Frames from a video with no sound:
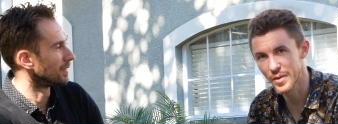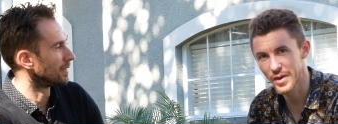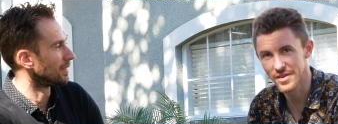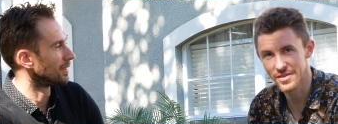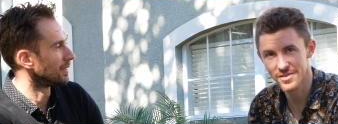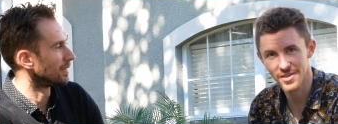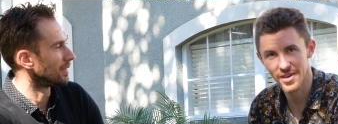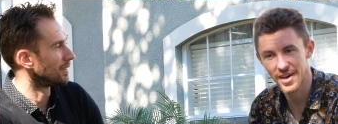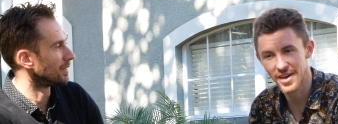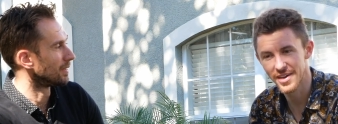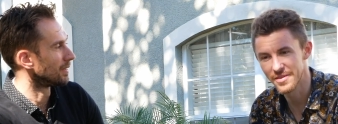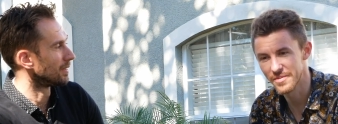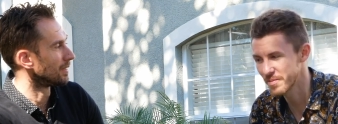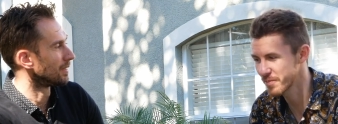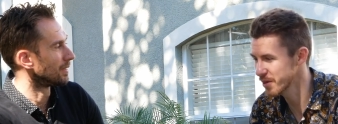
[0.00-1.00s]
Speaker 1: went and saw
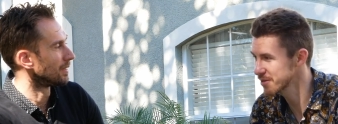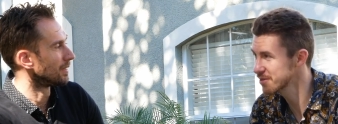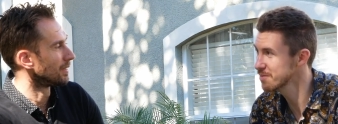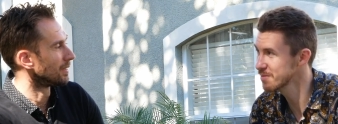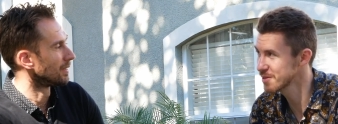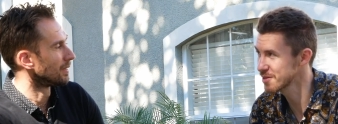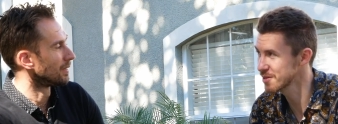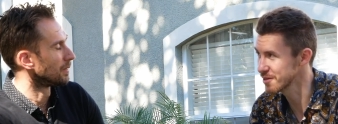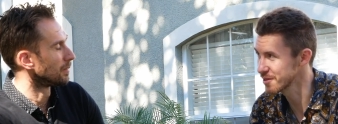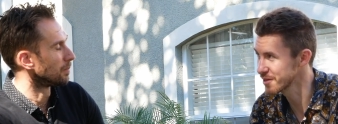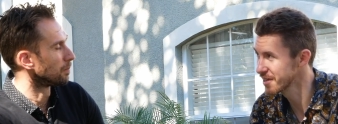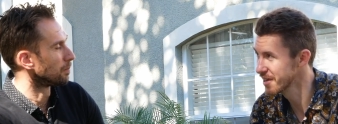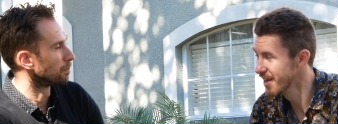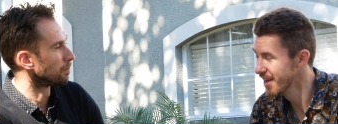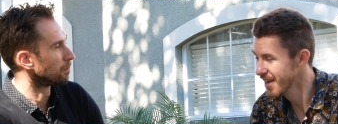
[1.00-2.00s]
in Branson,
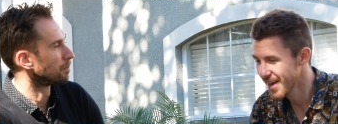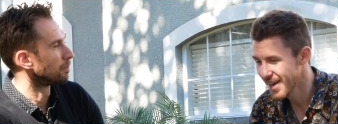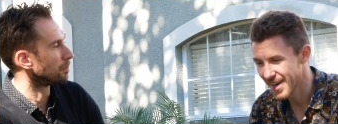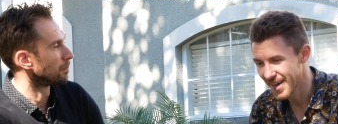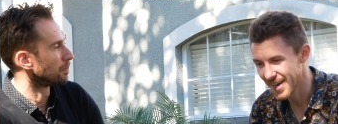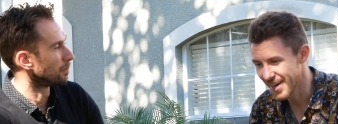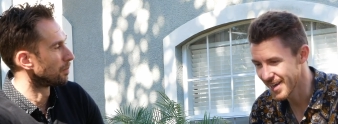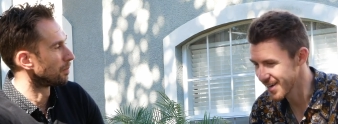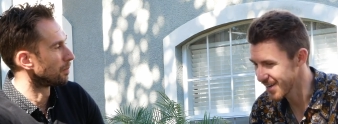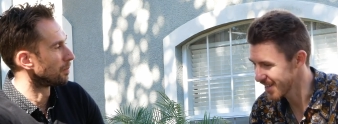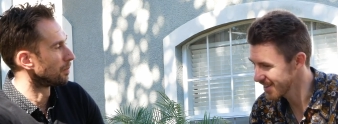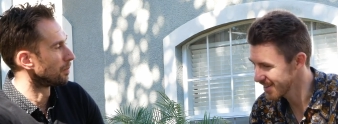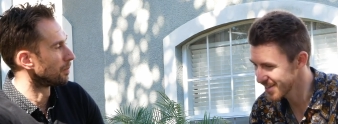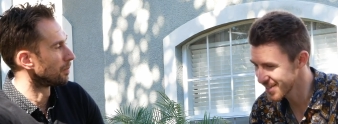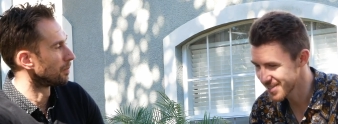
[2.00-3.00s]
Missouri and
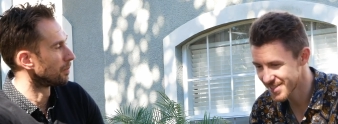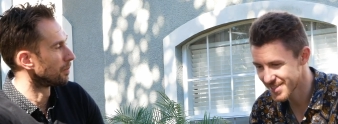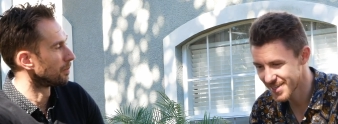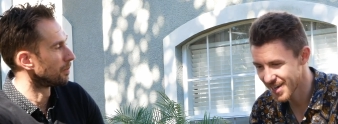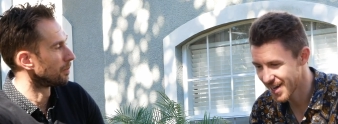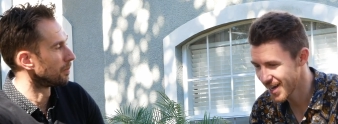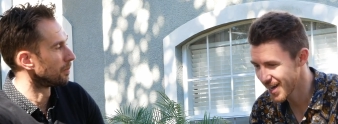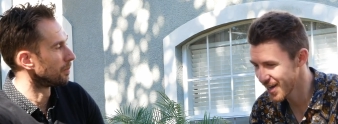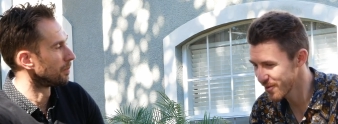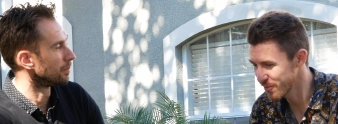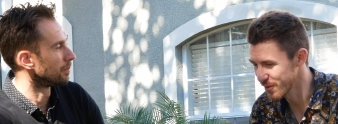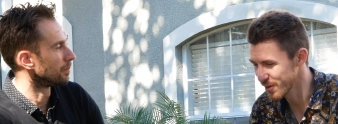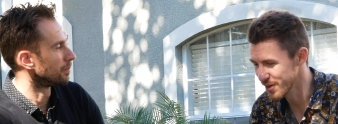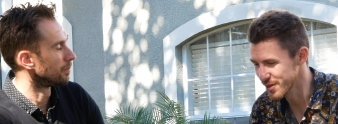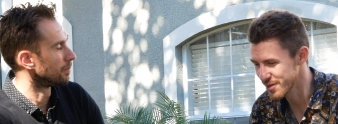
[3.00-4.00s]
this guy
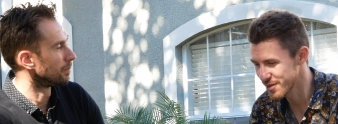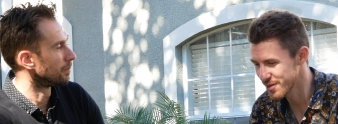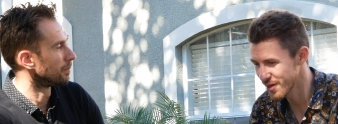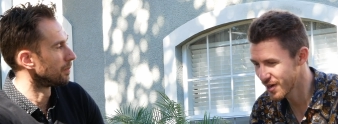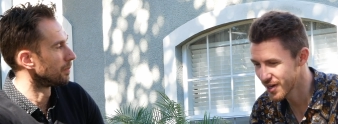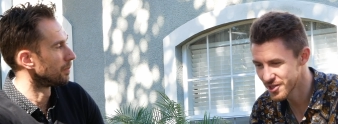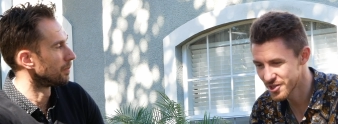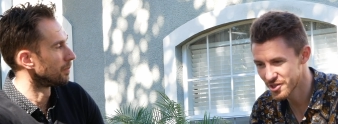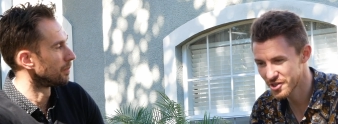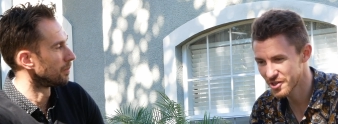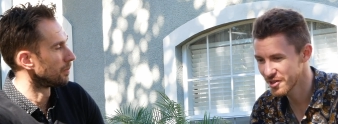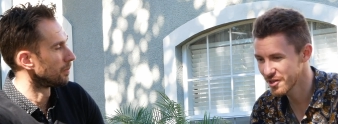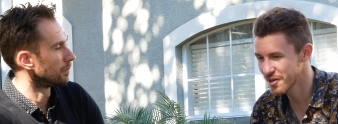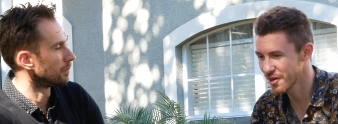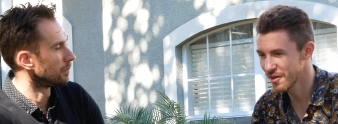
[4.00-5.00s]
was
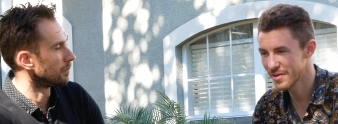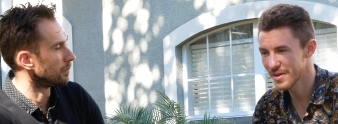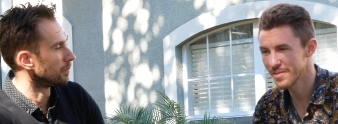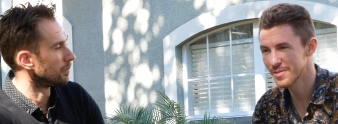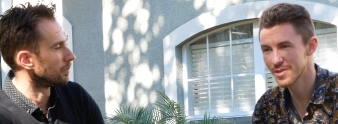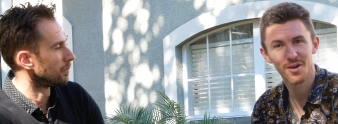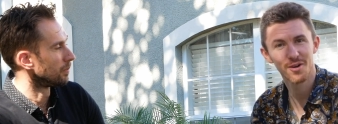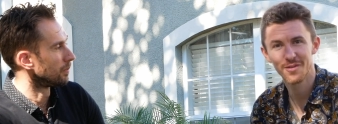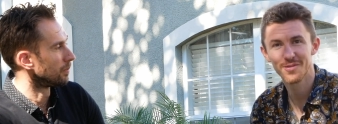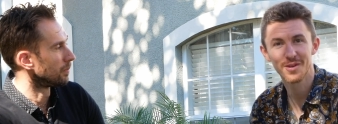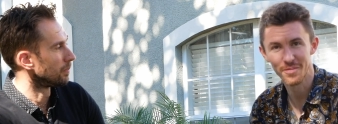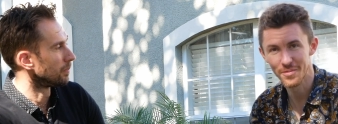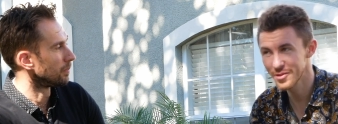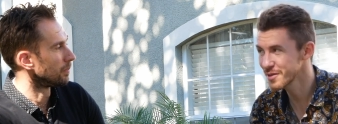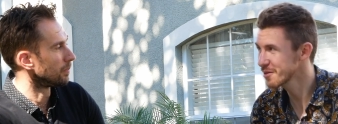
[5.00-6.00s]
unsure of himself
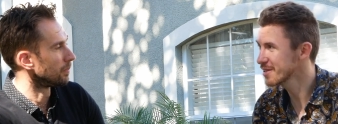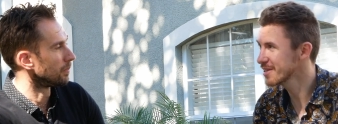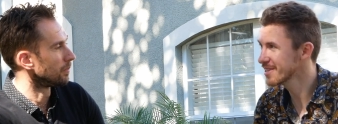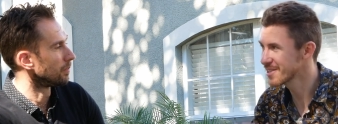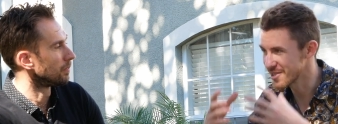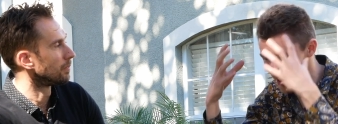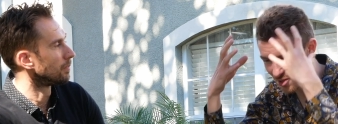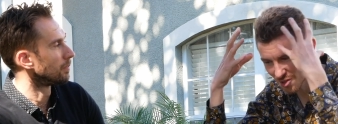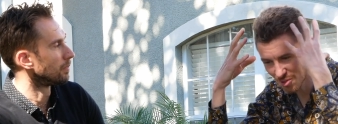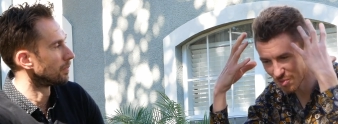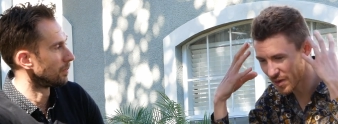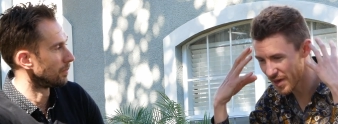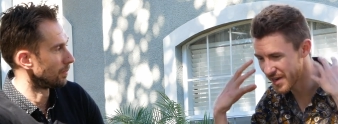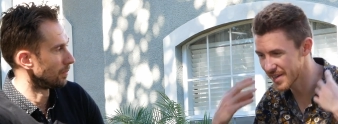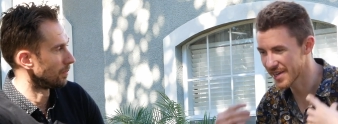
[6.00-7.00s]
completely, just
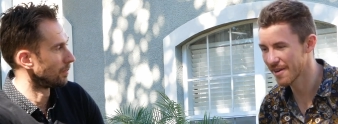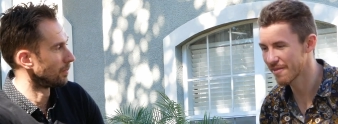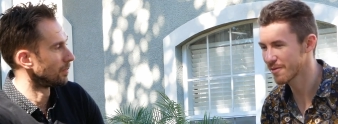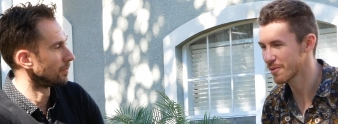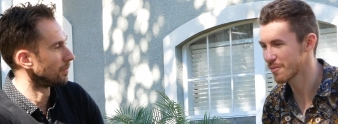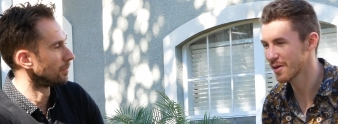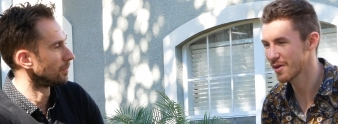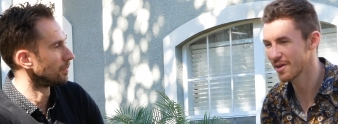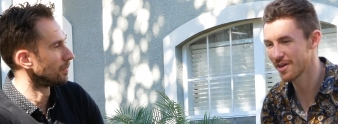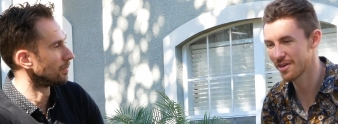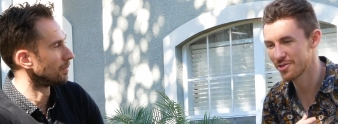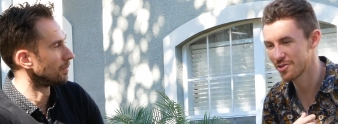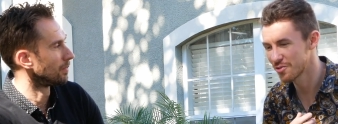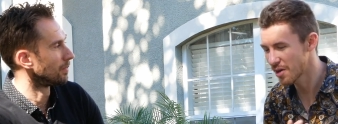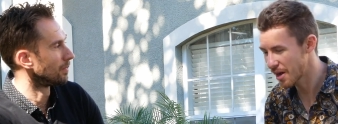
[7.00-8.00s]
sweating everywhere,
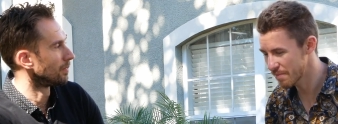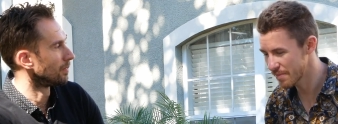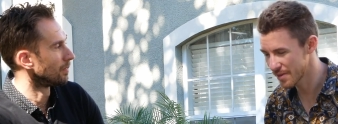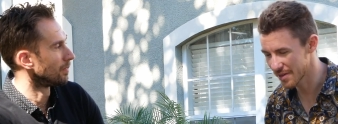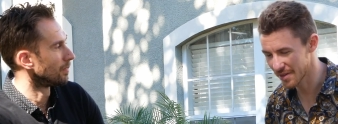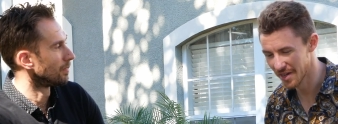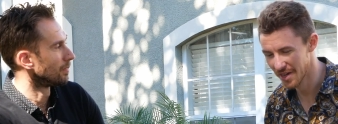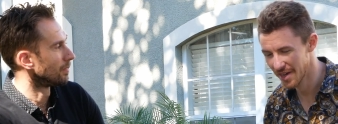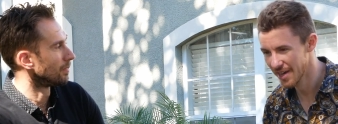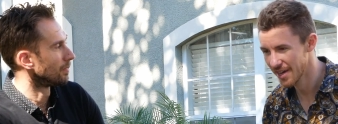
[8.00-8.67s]
dropping